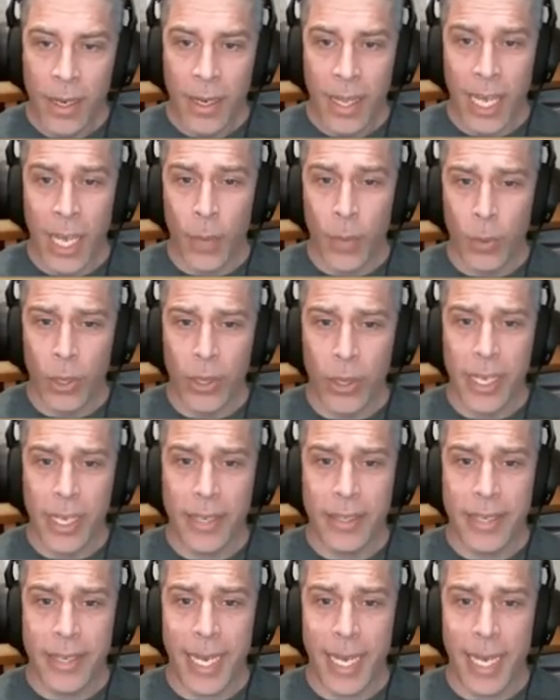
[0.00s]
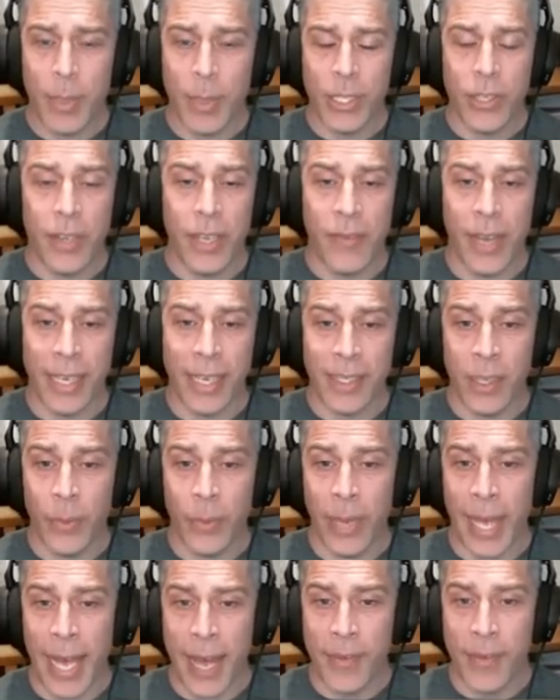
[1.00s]
We're looking to take a bunch of the effects that
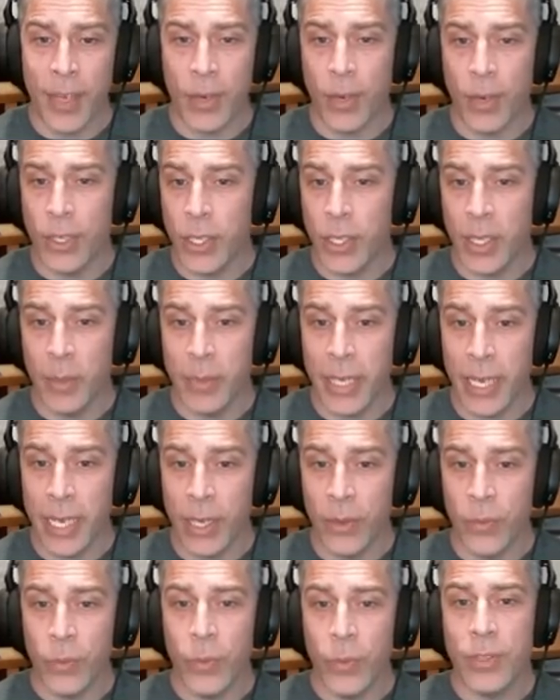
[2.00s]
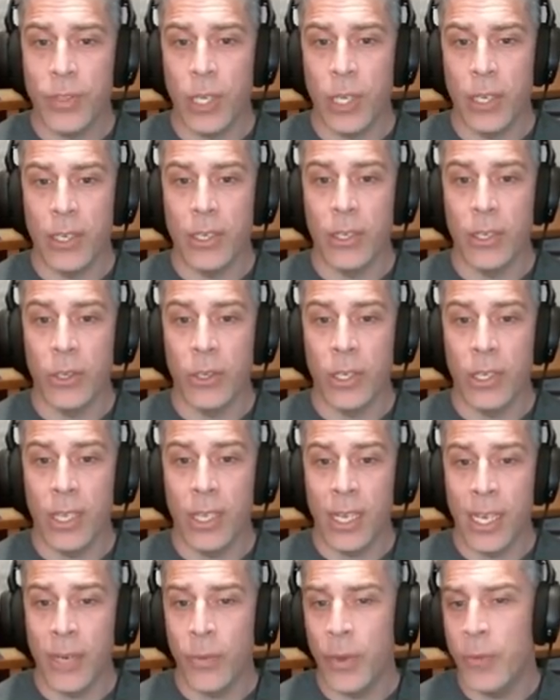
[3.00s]
we have and crunching them down. We've started to learn a
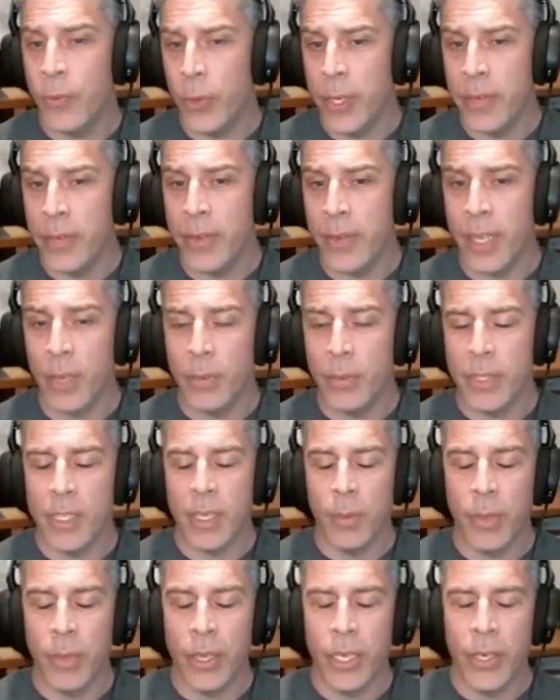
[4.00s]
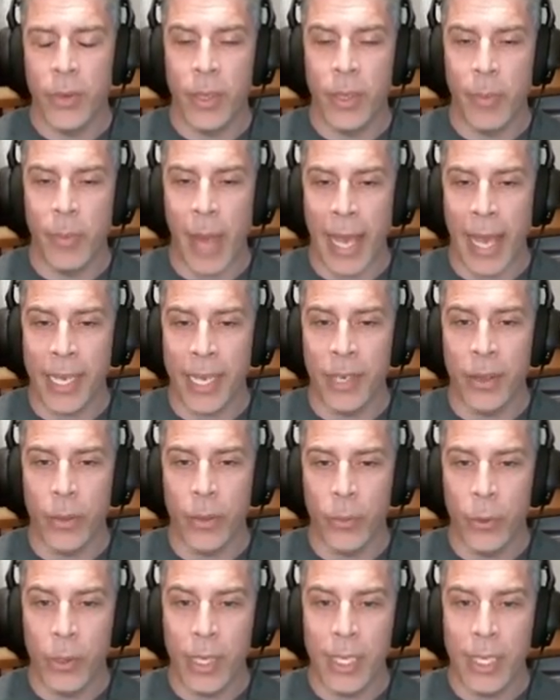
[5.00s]
lot. We've redeveloped some of the back end of the
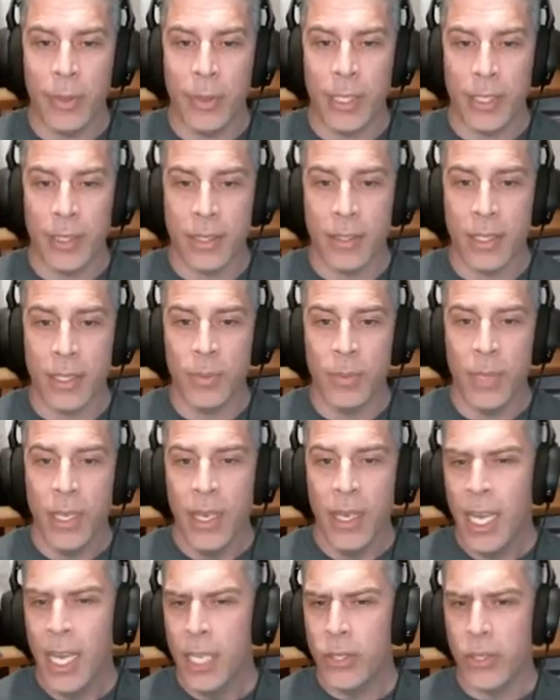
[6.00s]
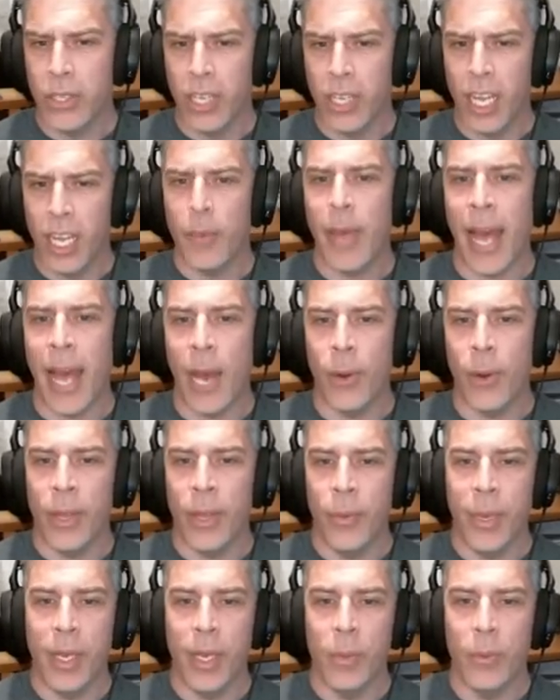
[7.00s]
rule element system. So there's a lot of power
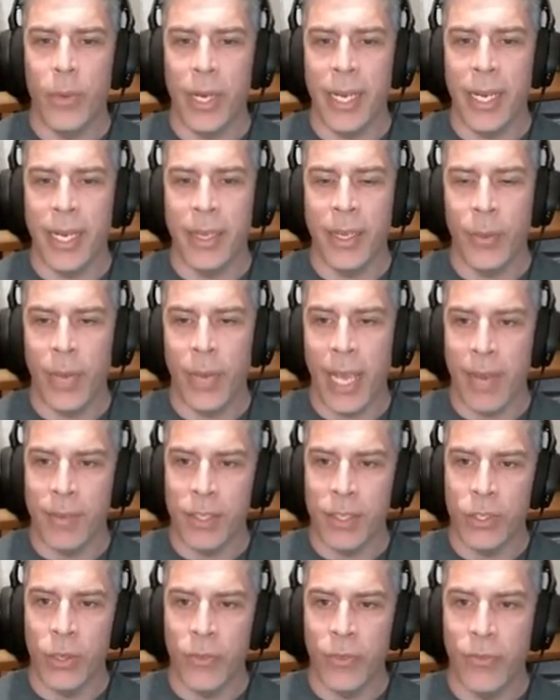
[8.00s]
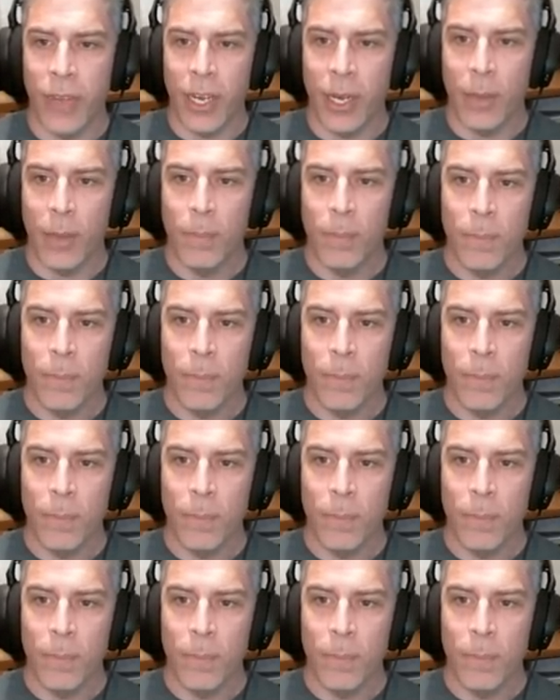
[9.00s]
that we can bring in that we haven't so far.